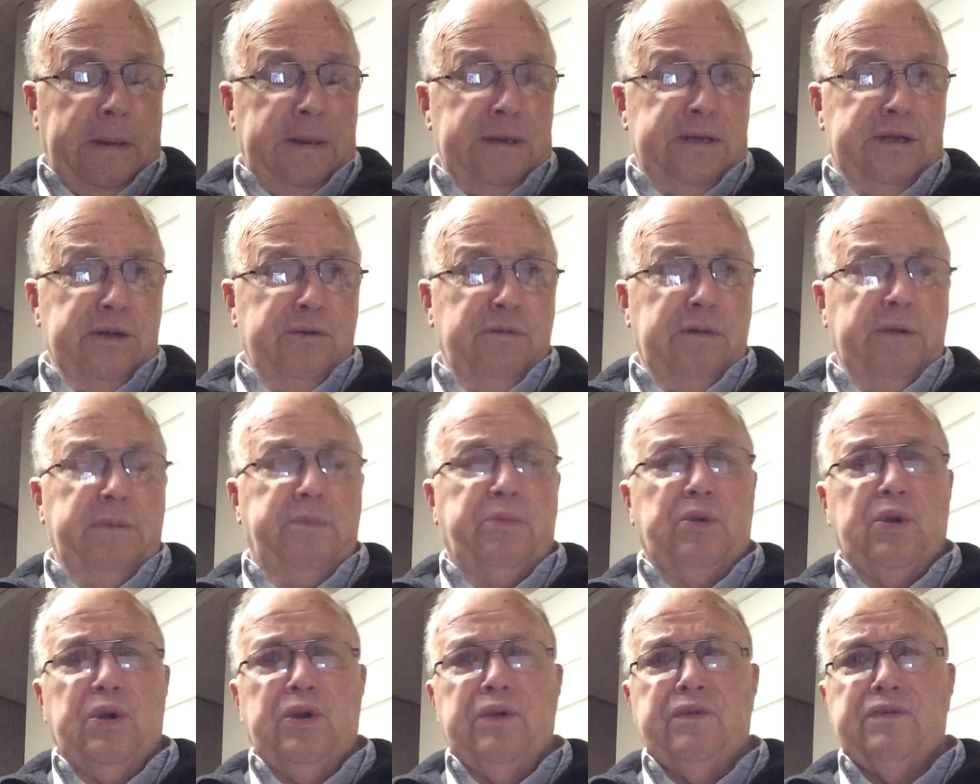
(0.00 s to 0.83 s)
until we
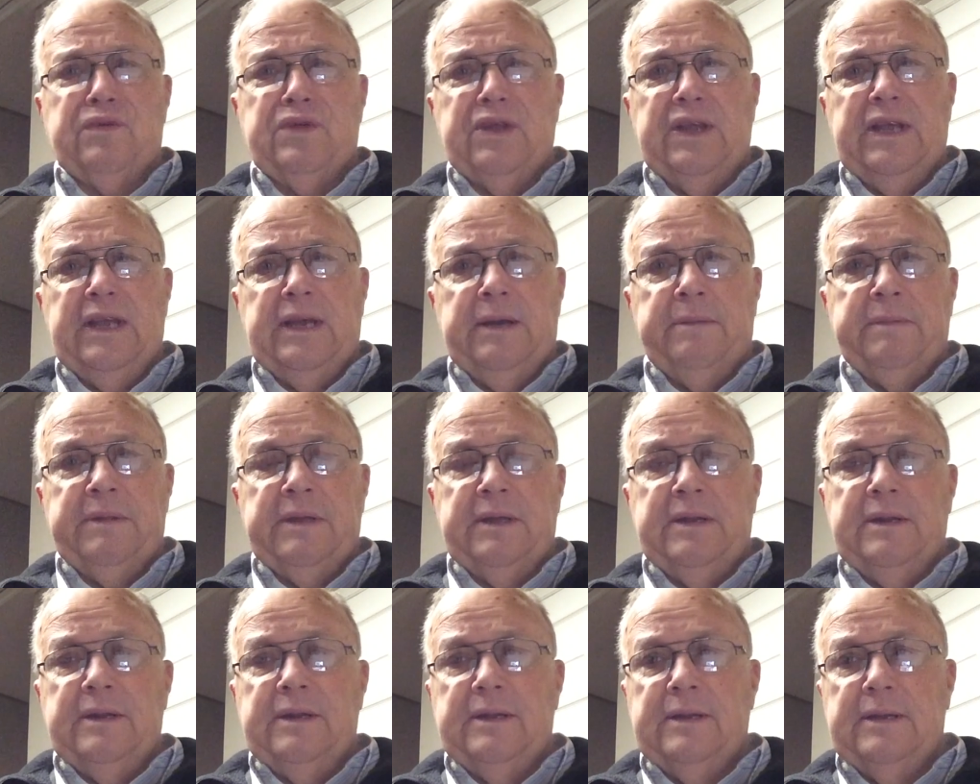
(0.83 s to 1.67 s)
prove to him
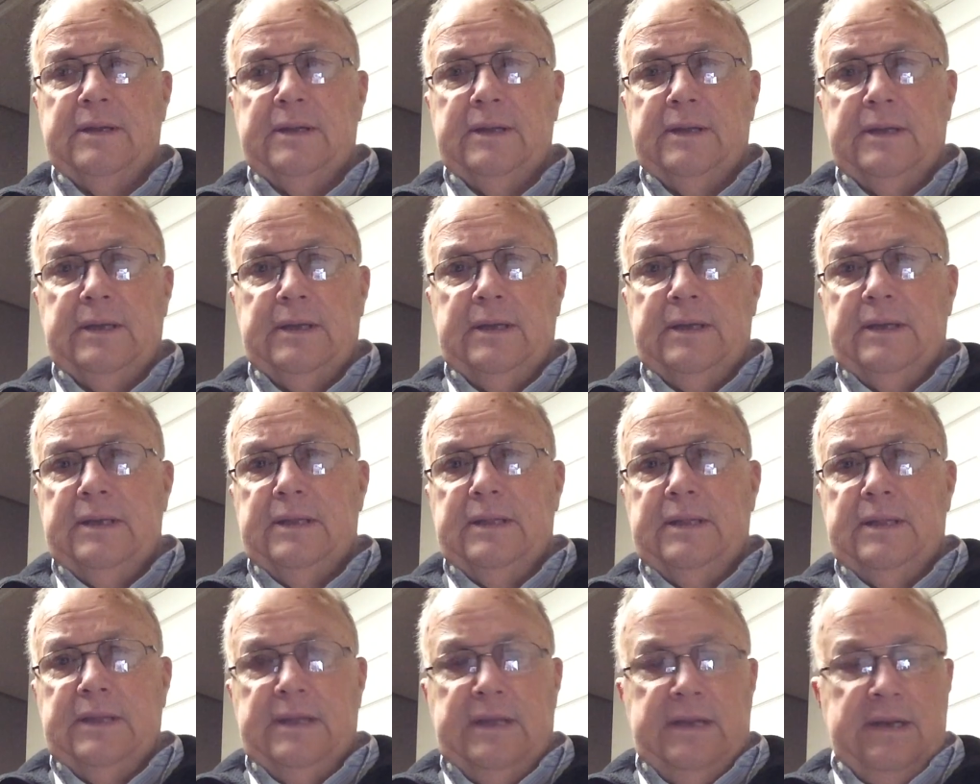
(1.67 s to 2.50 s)

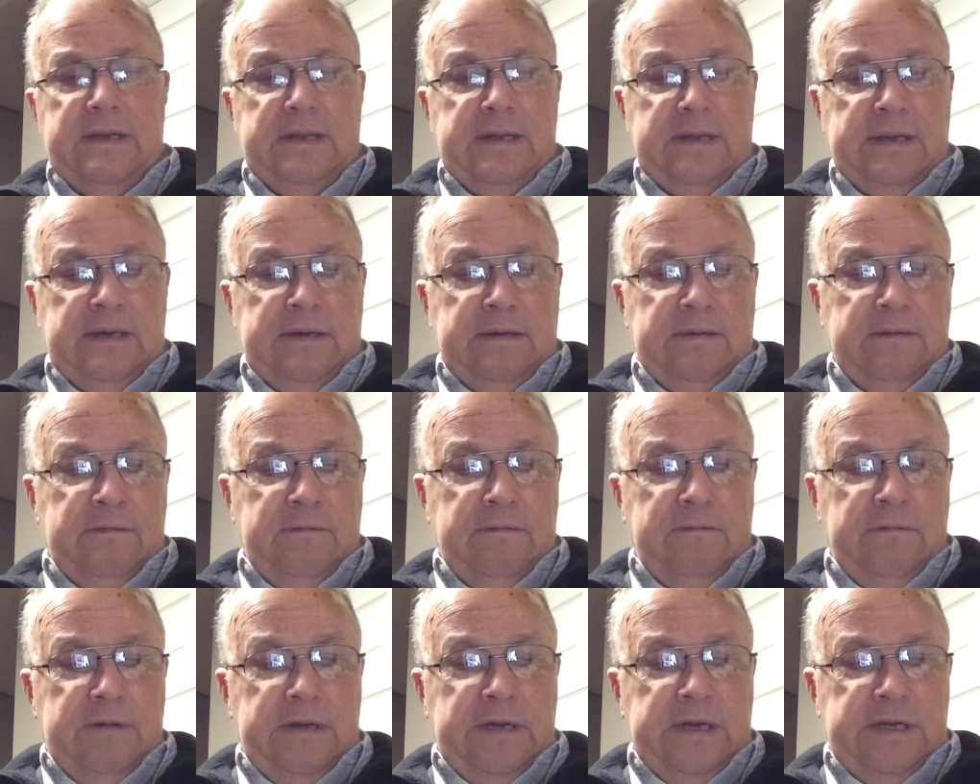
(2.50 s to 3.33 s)
that
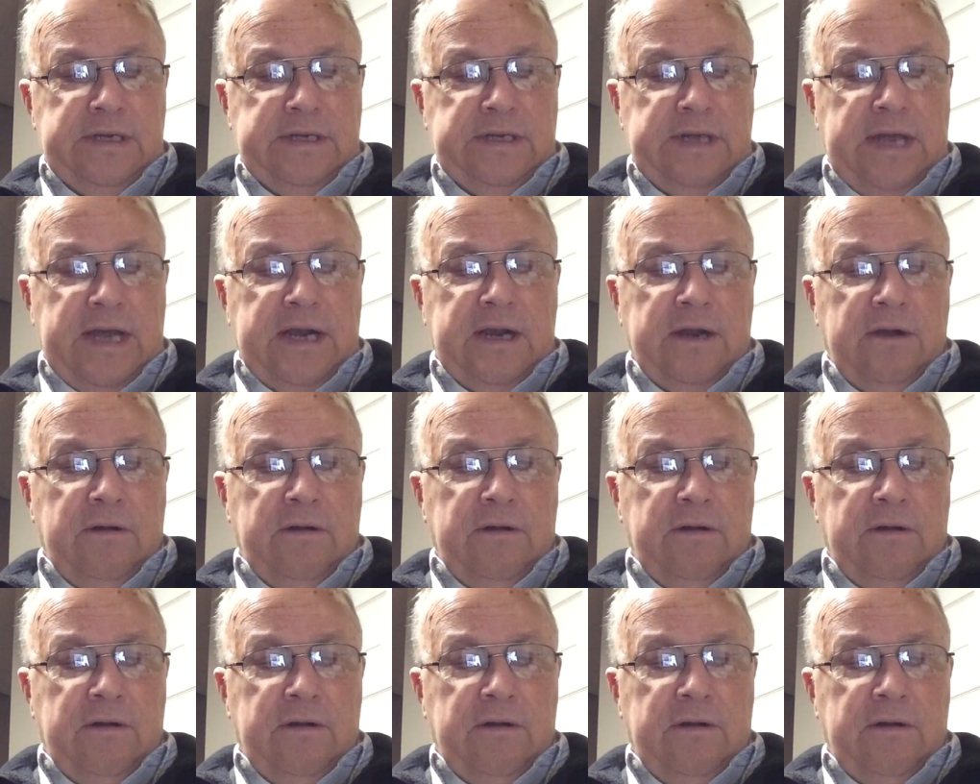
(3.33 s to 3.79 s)
we're just not